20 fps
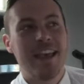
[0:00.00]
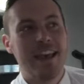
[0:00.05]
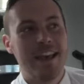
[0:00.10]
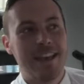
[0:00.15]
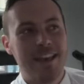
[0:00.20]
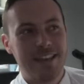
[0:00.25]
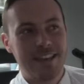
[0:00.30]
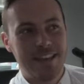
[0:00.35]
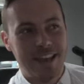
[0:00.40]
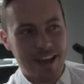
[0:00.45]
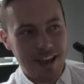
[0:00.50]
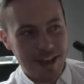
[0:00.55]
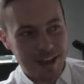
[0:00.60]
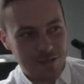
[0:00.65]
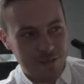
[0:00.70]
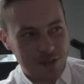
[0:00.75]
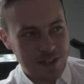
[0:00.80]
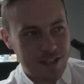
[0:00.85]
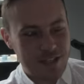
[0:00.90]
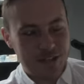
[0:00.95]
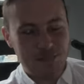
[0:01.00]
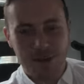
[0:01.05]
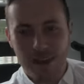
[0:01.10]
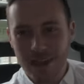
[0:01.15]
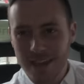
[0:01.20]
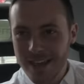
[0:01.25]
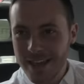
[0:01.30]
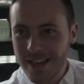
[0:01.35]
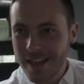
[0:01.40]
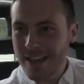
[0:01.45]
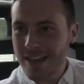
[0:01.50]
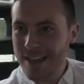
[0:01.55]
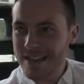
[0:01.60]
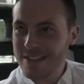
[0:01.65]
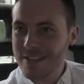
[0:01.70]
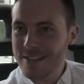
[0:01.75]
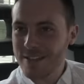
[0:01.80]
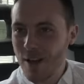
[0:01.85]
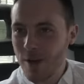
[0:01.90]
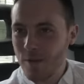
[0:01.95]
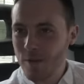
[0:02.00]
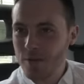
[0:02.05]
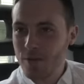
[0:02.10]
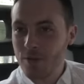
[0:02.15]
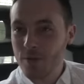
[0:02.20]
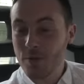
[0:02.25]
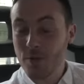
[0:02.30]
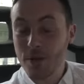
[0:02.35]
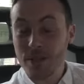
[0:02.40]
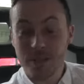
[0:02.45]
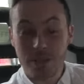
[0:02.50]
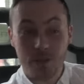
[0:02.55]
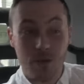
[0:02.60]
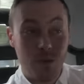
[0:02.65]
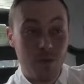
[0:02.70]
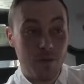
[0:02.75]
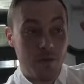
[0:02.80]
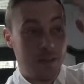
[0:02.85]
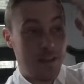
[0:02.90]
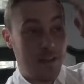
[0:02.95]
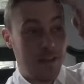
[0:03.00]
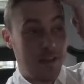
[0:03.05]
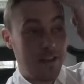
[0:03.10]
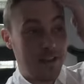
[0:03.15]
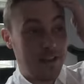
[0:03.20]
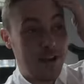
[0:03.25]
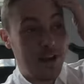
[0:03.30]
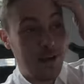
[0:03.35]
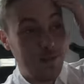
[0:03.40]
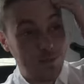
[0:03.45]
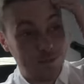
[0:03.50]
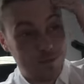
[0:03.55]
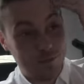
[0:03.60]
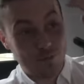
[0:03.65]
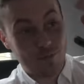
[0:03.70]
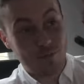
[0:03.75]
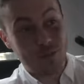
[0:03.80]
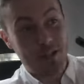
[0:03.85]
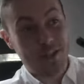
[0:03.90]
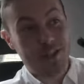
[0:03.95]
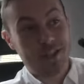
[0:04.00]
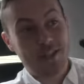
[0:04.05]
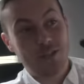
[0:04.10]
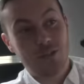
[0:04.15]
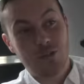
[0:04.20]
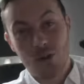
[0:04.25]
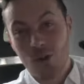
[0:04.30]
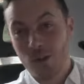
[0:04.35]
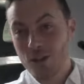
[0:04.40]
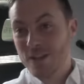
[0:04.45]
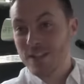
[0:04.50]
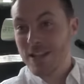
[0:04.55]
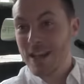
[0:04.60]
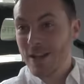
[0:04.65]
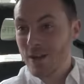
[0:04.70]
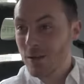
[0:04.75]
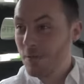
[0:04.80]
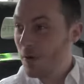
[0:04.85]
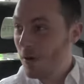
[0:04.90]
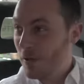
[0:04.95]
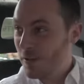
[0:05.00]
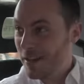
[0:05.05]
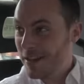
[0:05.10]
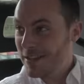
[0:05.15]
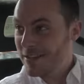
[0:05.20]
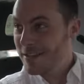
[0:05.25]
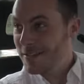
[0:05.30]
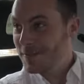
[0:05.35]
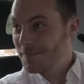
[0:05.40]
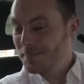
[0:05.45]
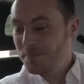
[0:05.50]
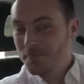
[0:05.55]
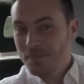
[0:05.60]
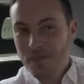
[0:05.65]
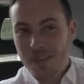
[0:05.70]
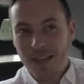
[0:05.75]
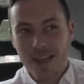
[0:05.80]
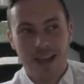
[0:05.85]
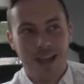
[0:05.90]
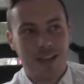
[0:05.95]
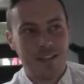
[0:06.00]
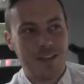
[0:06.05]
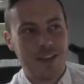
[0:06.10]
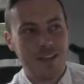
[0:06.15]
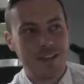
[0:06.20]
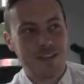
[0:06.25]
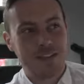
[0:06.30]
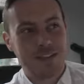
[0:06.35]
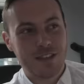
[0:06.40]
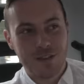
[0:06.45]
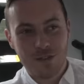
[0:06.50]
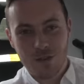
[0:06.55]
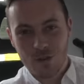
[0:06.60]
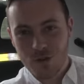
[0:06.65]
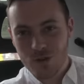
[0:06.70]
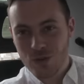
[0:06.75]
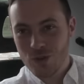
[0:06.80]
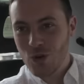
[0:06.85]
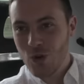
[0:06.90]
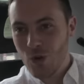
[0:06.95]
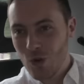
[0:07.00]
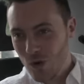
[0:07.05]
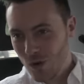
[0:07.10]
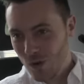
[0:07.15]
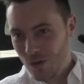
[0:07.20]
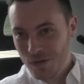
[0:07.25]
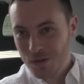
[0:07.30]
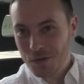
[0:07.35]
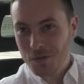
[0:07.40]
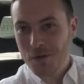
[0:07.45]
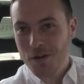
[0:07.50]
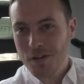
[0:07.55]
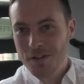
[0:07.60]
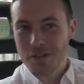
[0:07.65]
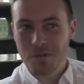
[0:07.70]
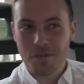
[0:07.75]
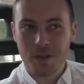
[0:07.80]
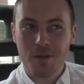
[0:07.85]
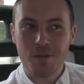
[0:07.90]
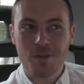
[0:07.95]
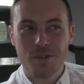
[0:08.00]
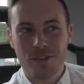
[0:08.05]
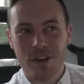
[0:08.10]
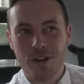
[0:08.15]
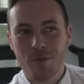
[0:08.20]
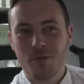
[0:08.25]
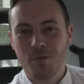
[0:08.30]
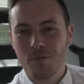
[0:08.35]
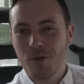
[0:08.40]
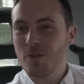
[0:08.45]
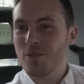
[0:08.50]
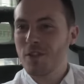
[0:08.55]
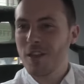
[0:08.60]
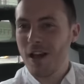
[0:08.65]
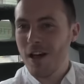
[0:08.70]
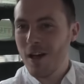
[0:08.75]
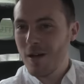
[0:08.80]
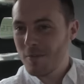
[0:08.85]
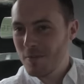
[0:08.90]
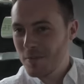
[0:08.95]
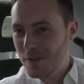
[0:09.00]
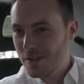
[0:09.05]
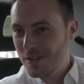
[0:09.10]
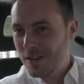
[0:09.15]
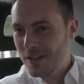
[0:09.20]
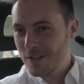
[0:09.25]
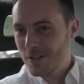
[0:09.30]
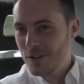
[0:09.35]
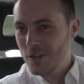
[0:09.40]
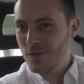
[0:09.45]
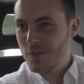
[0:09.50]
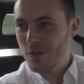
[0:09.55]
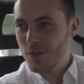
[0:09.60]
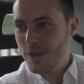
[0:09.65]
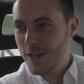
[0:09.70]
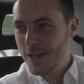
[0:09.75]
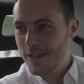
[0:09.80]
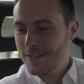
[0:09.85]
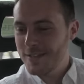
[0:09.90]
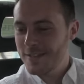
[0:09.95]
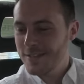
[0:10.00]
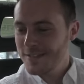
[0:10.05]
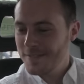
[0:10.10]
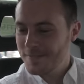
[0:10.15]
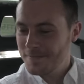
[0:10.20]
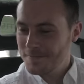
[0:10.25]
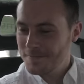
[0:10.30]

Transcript: Yeah, I released my latest album 3 weeks ago. The album is called Stayin' Up All Night, and that's the current tour that we're on at the minute. We're trying to promote the album and do a few gigs.